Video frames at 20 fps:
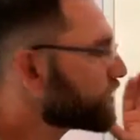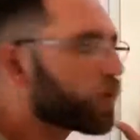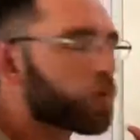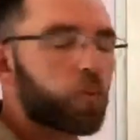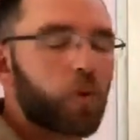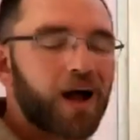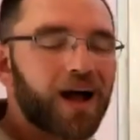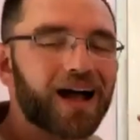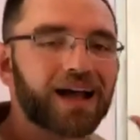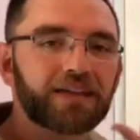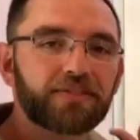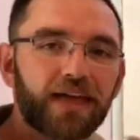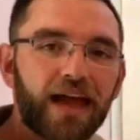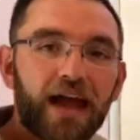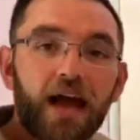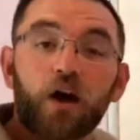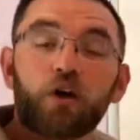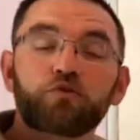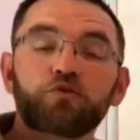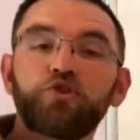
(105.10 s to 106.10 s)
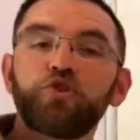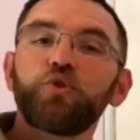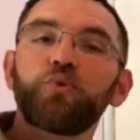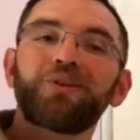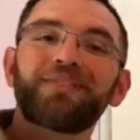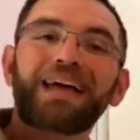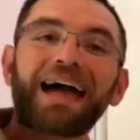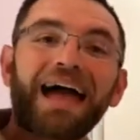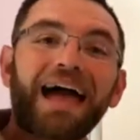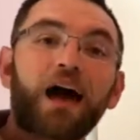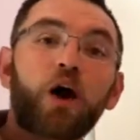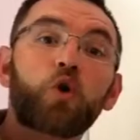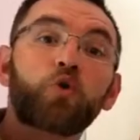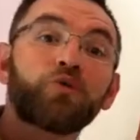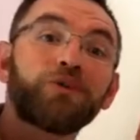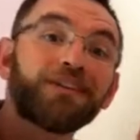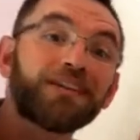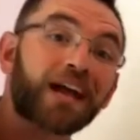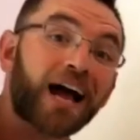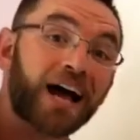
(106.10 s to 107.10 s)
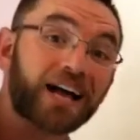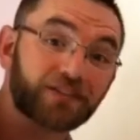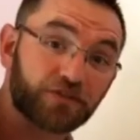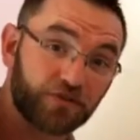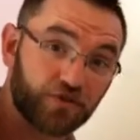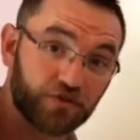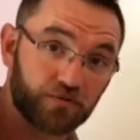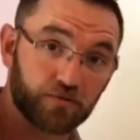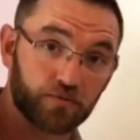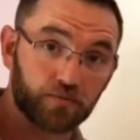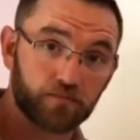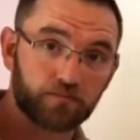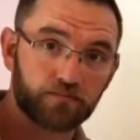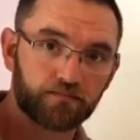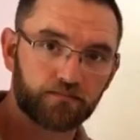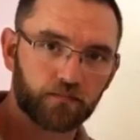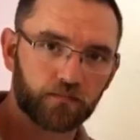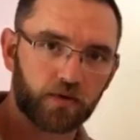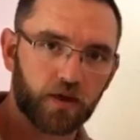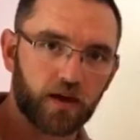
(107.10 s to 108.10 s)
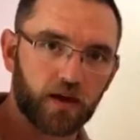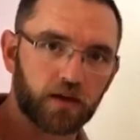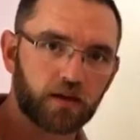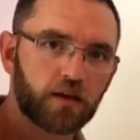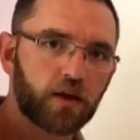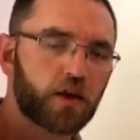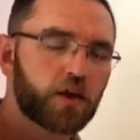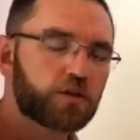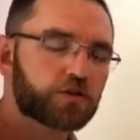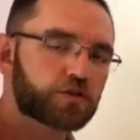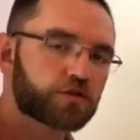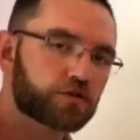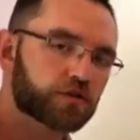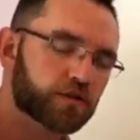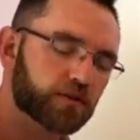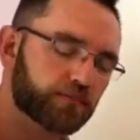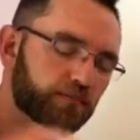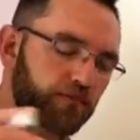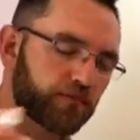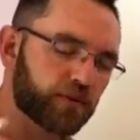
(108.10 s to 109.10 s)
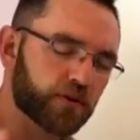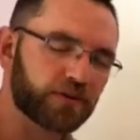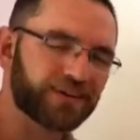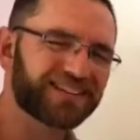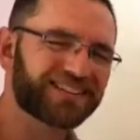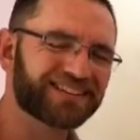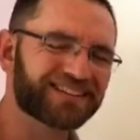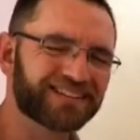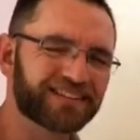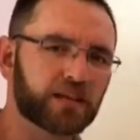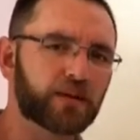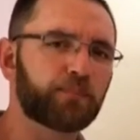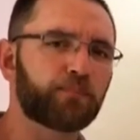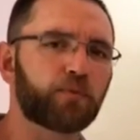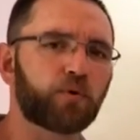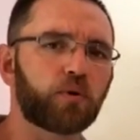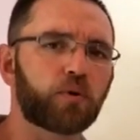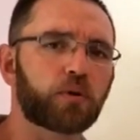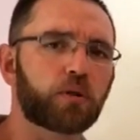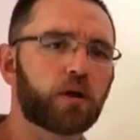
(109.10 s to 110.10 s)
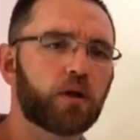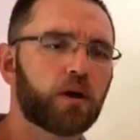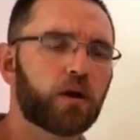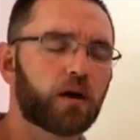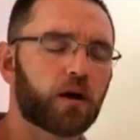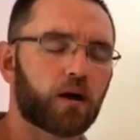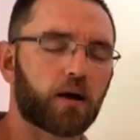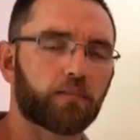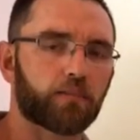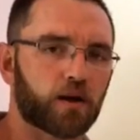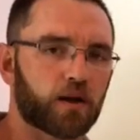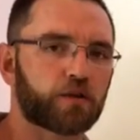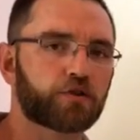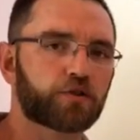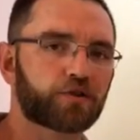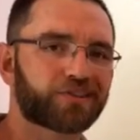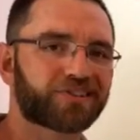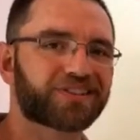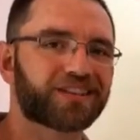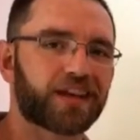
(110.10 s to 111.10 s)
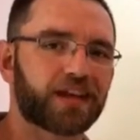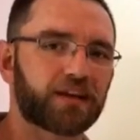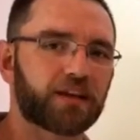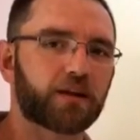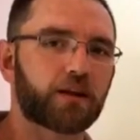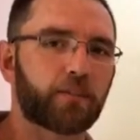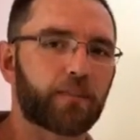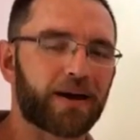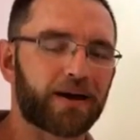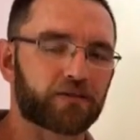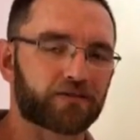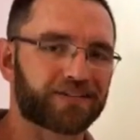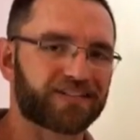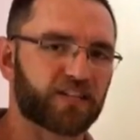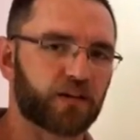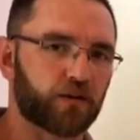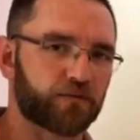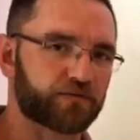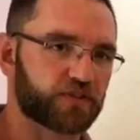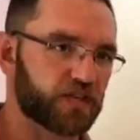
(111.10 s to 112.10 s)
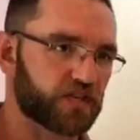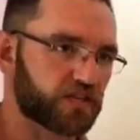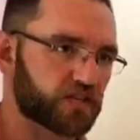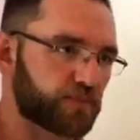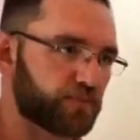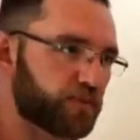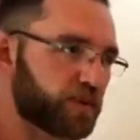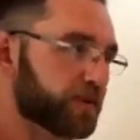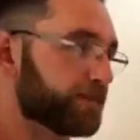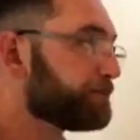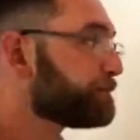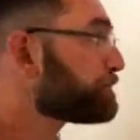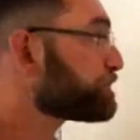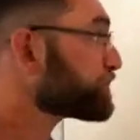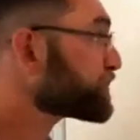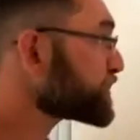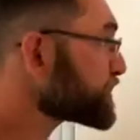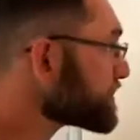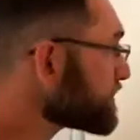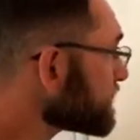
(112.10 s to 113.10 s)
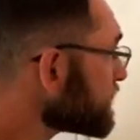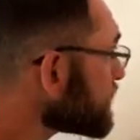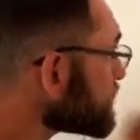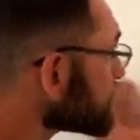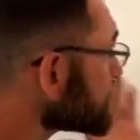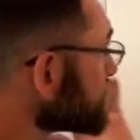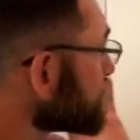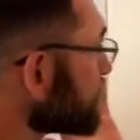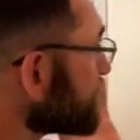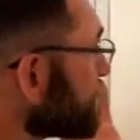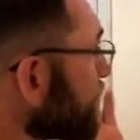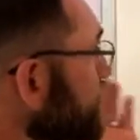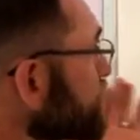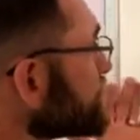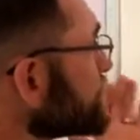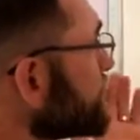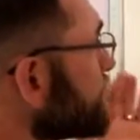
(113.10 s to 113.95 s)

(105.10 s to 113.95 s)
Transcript: the why, the how to, and the how not to. Okay? So some very simple understanding about self-discipline. So first